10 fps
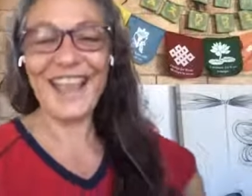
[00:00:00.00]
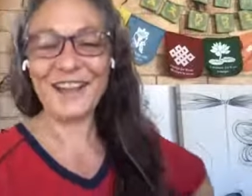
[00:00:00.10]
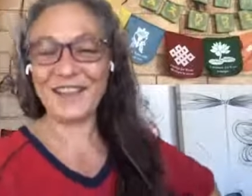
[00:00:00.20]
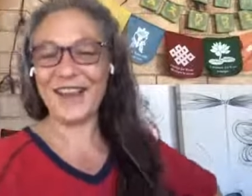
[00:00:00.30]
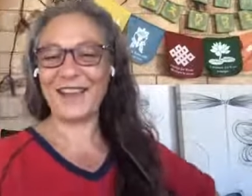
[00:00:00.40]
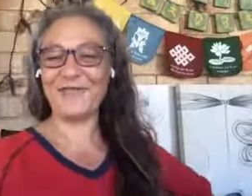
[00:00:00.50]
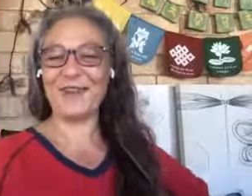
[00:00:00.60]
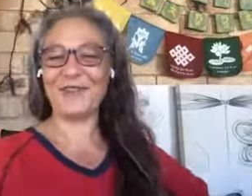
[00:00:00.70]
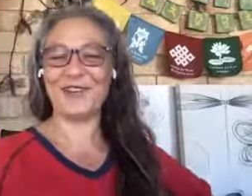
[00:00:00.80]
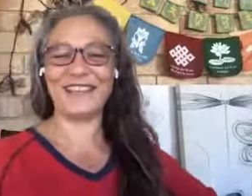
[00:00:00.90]
yeah, I don't have
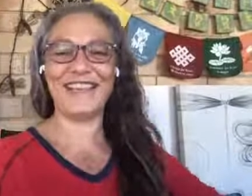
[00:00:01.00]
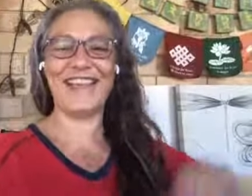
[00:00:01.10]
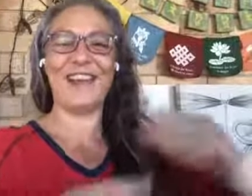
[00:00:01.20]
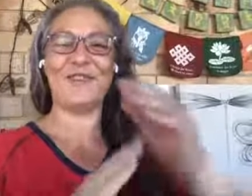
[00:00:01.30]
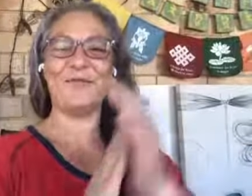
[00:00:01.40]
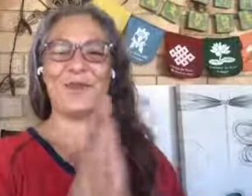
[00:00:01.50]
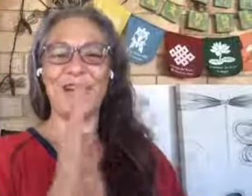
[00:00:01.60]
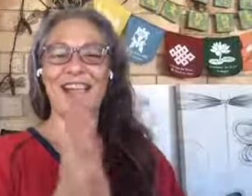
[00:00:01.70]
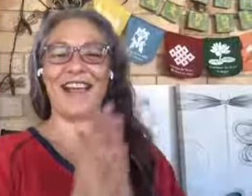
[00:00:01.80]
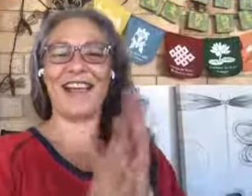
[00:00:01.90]
my dressing gown or
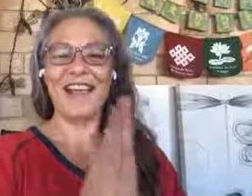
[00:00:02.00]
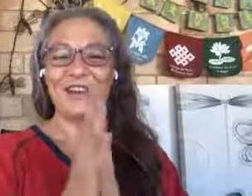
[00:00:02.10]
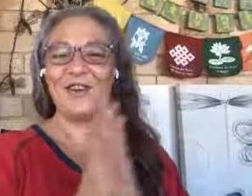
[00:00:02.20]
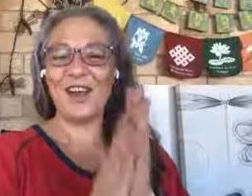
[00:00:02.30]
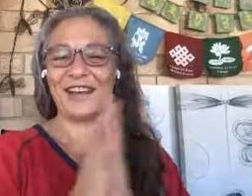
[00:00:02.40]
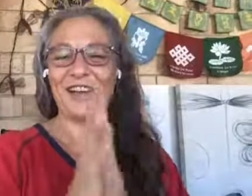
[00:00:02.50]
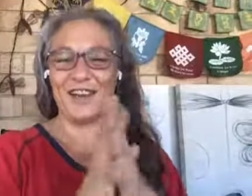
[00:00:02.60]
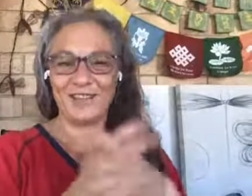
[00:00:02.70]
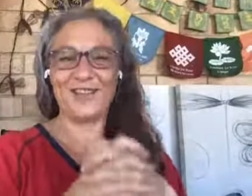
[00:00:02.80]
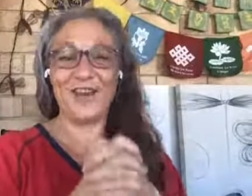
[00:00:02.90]
my uh, night
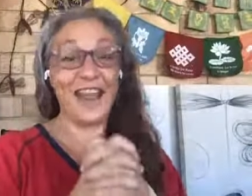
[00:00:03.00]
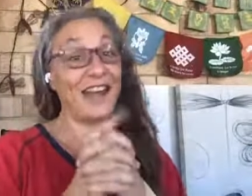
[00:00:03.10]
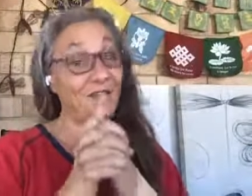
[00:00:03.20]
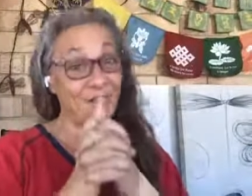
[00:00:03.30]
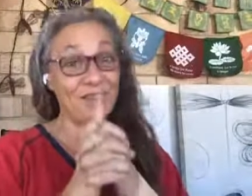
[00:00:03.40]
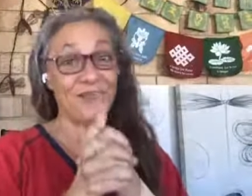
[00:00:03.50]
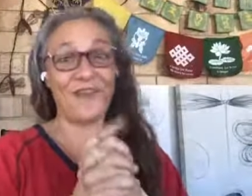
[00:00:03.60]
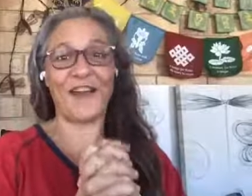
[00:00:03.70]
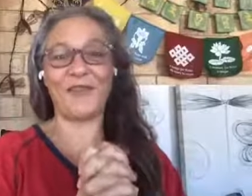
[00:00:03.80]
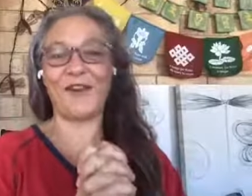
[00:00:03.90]
clothes, Diane. I wasn't
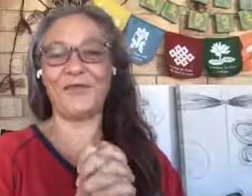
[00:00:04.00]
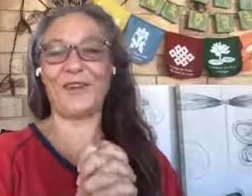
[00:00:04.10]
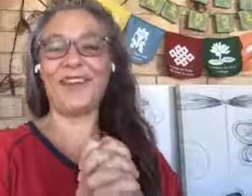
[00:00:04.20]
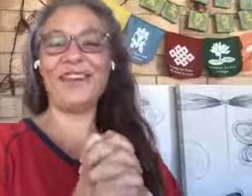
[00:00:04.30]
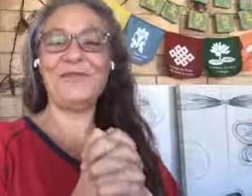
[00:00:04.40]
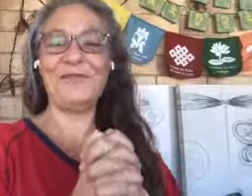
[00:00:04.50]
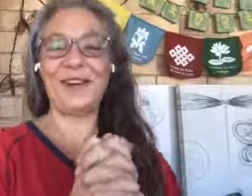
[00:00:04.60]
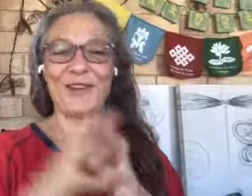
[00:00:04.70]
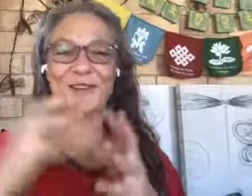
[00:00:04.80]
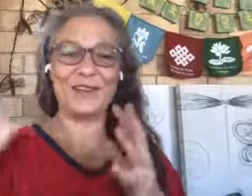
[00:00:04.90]
far off it when
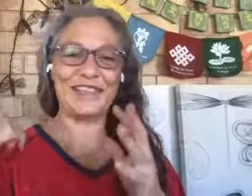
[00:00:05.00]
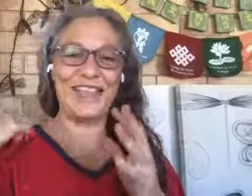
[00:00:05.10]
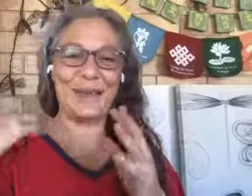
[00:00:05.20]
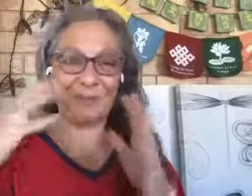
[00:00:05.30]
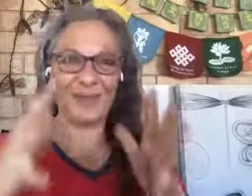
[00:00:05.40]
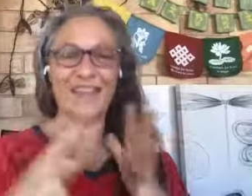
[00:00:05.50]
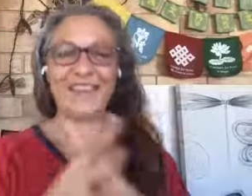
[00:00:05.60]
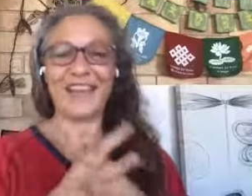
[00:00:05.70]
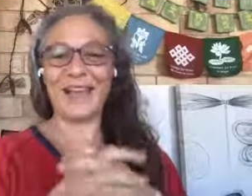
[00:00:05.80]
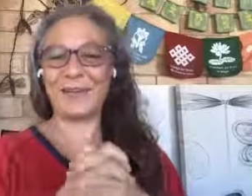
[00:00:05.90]
I got the tap,
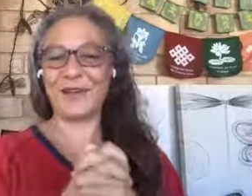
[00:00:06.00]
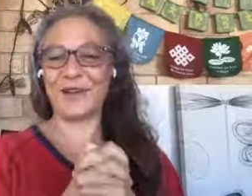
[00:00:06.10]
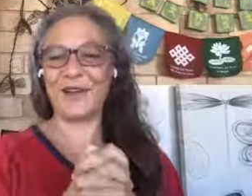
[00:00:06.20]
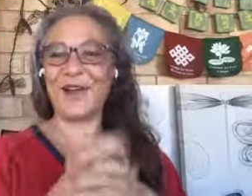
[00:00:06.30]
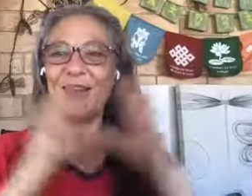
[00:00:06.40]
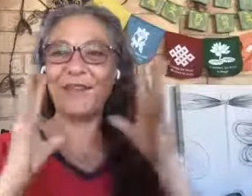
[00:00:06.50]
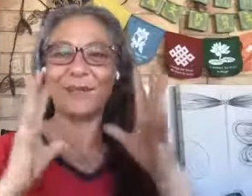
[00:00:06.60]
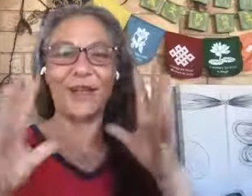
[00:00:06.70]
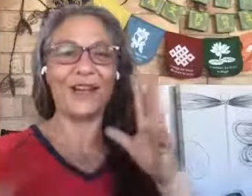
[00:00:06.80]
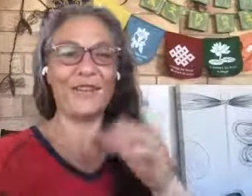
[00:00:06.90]
you're coming on live.
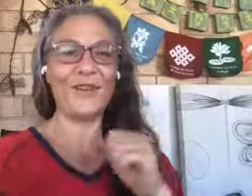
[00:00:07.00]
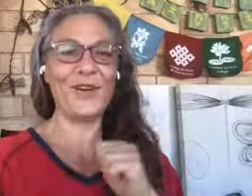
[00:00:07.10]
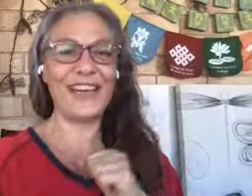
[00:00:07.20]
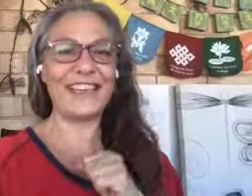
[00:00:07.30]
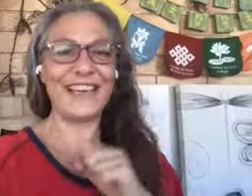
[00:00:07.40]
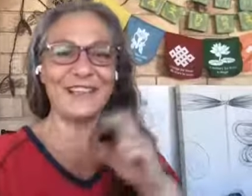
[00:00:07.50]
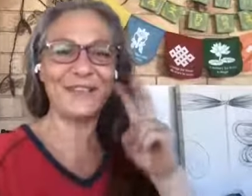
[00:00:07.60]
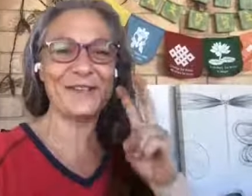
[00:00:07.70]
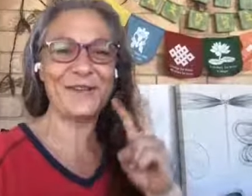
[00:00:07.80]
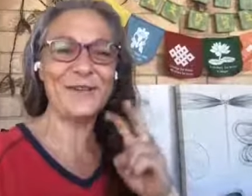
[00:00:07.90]
I'm like, I've already done
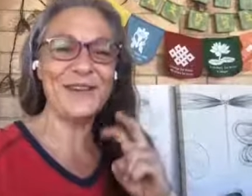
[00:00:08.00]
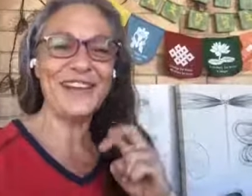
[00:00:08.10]
two.